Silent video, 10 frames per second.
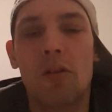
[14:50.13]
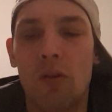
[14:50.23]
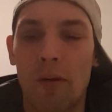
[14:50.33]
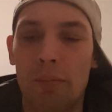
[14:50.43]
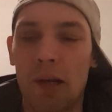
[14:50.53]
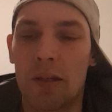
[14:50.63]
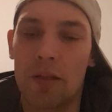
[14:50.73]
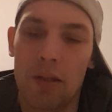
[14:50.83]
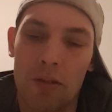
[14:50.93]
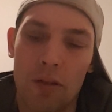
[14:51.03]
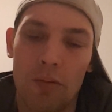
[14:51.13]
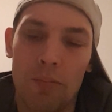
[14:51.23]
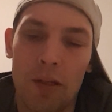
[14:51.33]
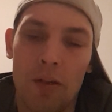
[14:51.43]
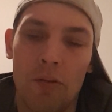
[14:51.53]
Or a Pisces could
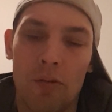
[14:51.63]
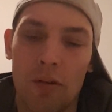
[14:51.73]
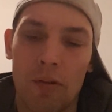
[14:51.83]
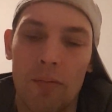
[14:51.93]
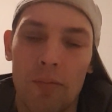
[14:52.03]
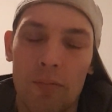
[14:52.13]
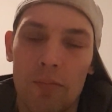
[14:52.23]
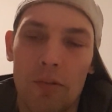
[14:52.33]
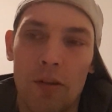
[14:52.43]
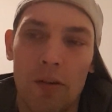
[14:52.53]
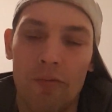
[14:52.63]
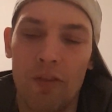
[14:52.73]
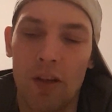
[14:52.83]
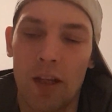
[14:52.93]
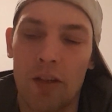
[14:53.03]
be, or you could
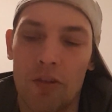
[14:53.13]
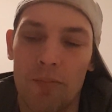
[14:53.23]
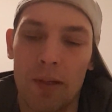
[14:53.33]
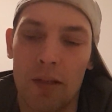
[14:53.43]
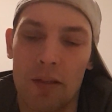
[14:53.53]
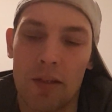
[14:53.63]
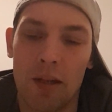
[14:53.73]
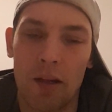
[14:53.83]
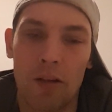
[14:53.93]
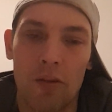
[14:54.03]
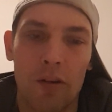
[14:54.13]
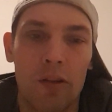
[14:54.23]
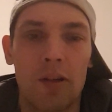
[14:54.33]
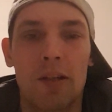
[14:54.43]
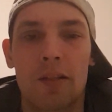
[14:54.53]
feel like you're being stuck or
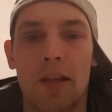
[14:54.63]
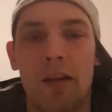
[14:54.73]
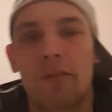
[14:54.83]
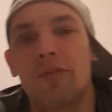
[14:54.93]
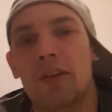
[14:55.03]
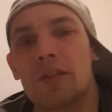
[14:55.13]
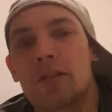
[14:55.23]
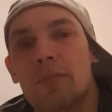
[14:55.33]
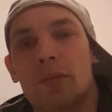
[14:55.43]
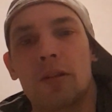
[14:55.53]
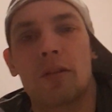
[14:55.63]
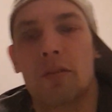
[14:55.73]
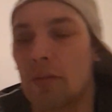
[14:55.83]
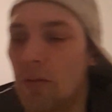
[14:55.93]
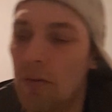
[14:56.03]
you need to sacrifice something.
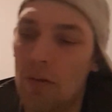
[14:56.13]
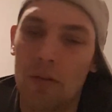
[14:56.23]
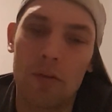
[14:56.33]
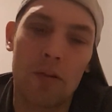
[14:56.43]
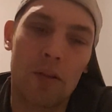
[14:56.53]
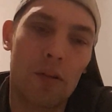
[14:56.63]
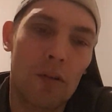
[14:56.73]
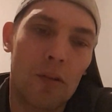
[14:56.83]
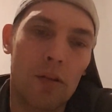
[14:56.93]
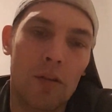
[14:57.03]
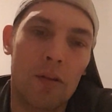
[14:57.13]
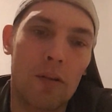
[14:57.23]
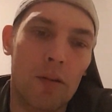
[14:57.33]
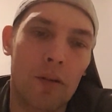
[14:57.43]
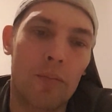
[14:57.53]

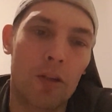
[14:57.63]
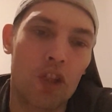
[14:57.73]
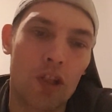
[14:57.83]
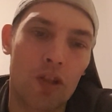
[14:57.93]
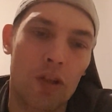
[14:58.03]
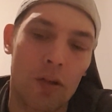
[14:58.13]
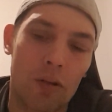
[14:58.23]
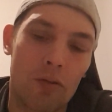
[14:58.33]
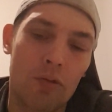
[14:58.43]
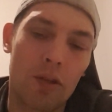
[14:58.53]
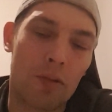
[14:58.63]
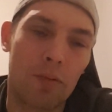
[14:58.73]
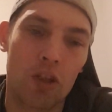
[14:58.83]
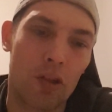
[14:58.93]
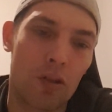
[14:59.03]
Uh, the Magician. Who's this
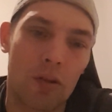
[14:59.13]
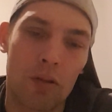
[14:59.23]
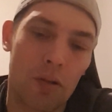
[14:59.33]
Magician?